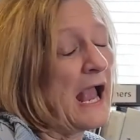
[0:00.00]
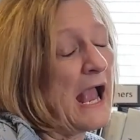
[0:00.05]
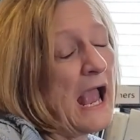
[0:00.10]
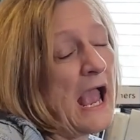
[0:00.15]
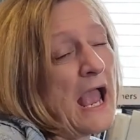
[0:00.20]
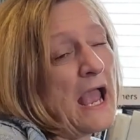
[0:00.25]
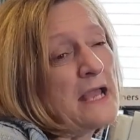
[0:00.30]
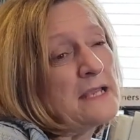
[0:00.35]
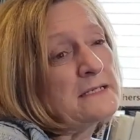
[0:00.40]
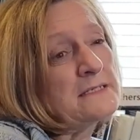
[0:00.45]

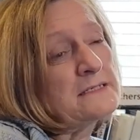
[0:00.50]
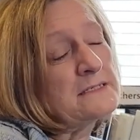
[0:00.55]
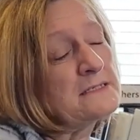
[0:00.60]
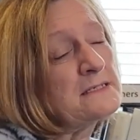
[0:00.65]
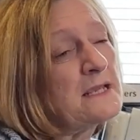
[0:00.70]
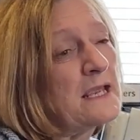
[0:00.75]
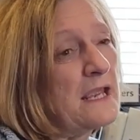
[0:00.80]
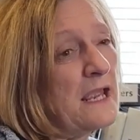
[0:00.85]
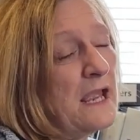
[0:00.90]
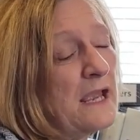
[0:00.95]

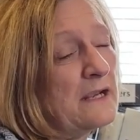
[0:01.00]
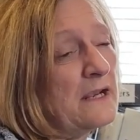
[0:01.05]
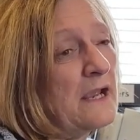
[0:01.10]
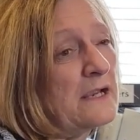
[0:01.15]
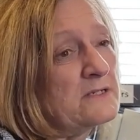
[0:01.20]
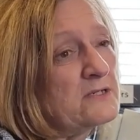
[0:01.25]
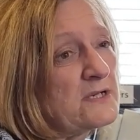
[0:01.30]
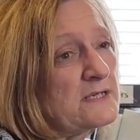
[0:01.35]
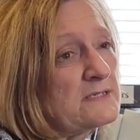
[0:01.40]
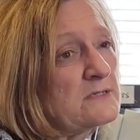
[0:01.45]
And I
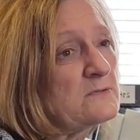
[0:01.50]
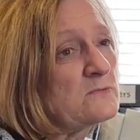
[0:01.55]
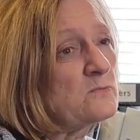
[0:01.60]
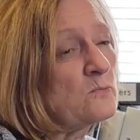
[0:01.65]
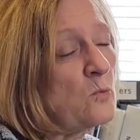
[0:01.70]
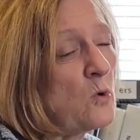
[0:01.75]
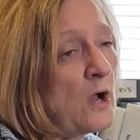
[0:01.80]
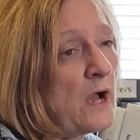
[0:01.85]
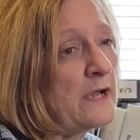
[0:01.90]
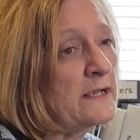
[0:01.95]
just
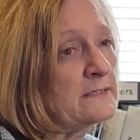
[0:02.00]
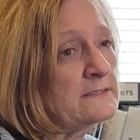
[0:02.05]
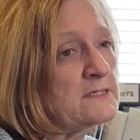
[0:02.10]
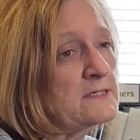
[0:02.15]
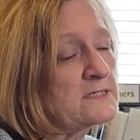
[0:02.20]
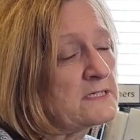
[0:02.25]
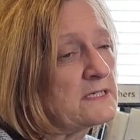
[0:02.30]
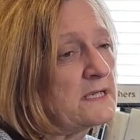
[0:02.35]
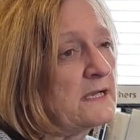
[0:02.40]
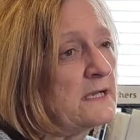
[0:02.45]

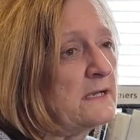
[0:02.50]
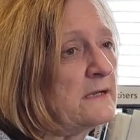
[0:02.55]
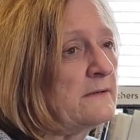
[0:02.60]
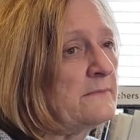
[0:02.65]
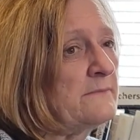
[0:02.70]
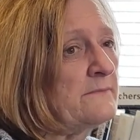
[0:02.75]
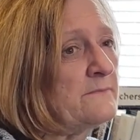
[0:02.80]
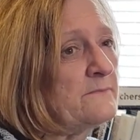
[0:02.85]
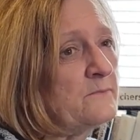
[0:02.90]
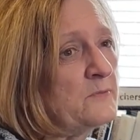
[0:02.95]
want
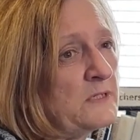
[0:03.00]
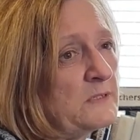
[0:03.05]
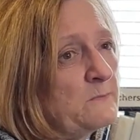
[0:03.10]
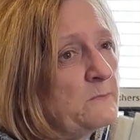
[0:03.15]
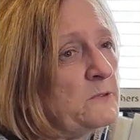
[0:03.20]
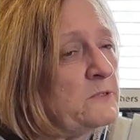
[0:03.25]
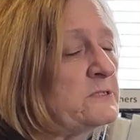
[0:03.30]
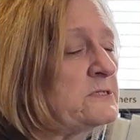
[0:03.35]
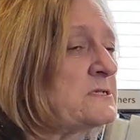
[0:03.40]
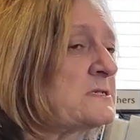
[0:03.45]

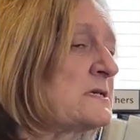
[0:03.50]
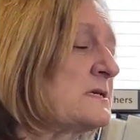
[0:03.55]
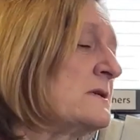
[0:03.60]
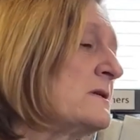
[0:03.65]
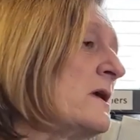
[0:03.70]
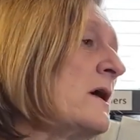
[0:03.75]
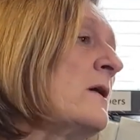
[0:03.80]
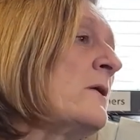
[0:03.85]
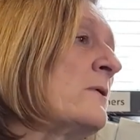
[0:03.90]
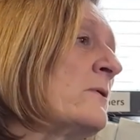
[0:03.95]
people to
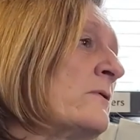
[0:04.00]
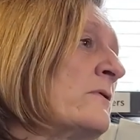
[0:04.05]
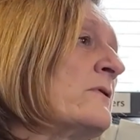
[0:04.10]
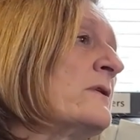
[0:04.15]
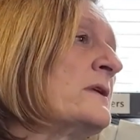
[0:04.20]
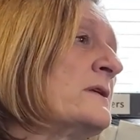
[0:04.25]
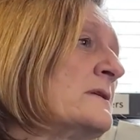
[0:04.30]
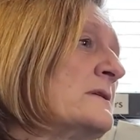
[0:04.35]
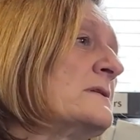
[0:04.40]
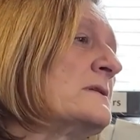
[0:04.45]
know
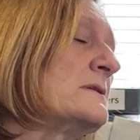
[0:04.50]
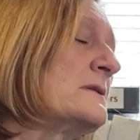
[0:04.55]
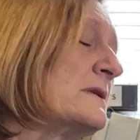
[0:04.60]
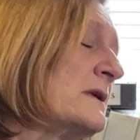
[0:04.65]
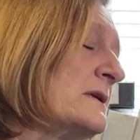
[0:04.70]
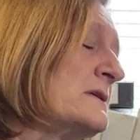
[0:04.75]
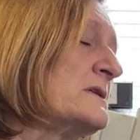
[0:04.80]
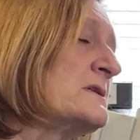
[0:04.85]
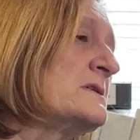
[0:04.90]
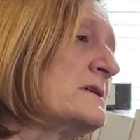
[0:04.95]
that
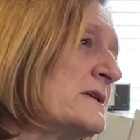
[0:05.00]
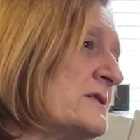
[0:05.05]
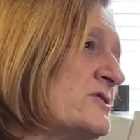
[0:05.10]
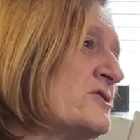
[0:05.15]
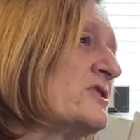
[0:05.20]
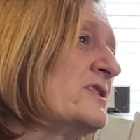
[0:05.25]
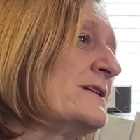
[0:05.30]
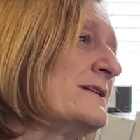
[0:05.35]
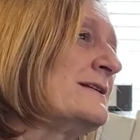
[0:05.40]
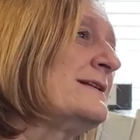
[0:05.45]

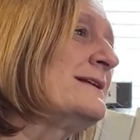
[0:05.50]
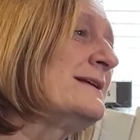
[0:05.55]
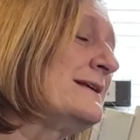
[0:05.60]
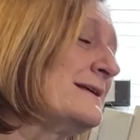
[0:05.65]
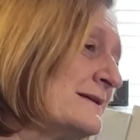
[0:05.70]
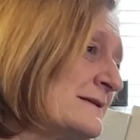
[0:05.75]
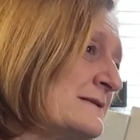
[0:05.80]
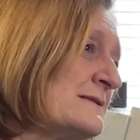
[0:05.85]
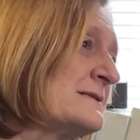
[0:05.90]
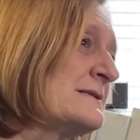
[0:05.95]
addiction
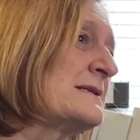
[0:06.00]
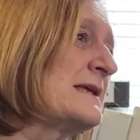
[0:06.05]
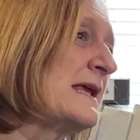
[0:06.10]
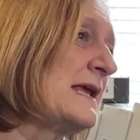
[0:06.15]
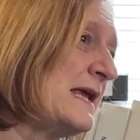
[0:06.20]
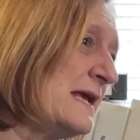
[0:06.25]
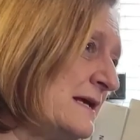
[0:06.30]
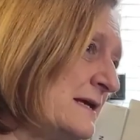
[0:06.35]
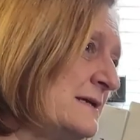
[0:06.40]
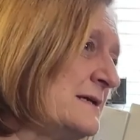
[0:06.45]
is
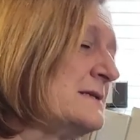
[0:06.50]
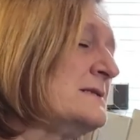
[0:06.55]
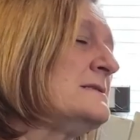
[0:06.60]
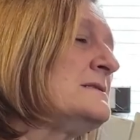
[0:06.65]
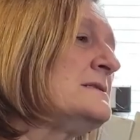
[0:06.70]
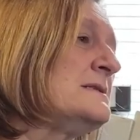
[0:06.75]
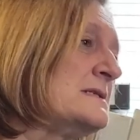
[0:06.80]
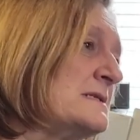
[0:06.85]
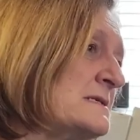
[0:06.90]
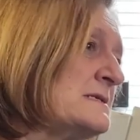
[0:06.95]
a
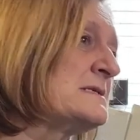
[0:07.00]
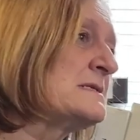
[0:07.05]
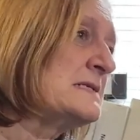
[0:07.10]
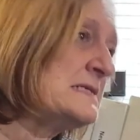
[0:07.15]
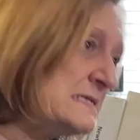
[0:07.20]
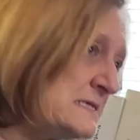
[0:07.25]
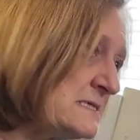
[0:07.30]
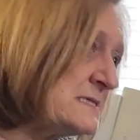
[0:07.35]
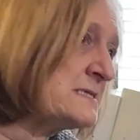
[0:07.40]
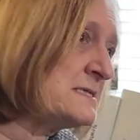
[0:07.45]

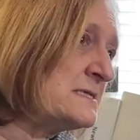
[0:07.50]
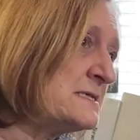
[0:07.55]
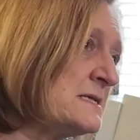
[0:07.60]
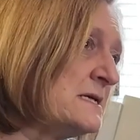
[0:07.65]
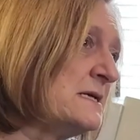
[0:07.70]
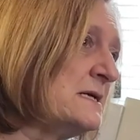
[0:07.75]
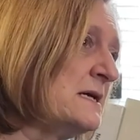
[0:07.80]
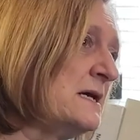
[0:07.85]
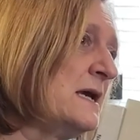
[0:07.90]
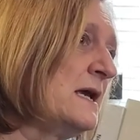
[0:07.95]
disease.
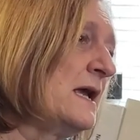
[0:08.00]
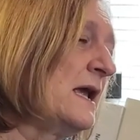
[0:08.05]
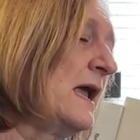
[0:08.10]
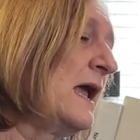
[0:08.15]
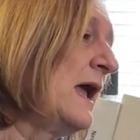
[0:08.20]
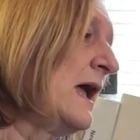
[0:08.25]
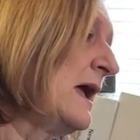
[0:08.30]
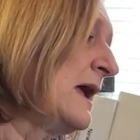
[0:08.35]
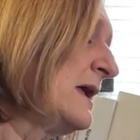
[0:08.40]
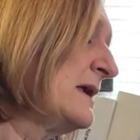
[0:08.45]

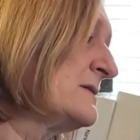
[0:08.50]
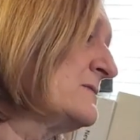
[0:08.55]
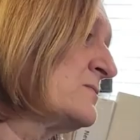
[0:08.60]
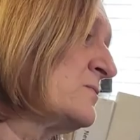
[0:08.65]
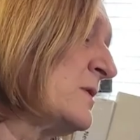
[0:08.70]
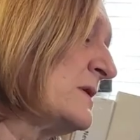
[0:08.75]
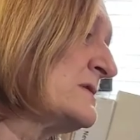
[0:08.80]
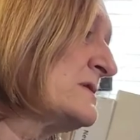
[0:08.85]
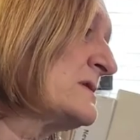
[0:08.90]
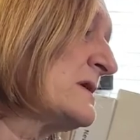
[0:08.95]
And
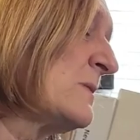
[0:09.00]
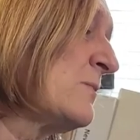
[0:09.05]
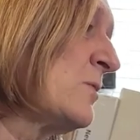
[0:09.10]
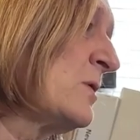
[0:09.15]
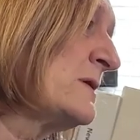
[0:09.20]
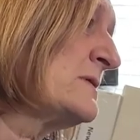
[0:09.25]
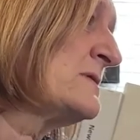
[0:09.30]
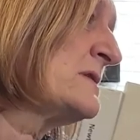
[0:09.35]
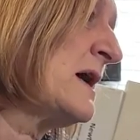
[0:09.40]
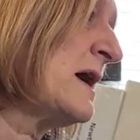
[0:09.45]
when someone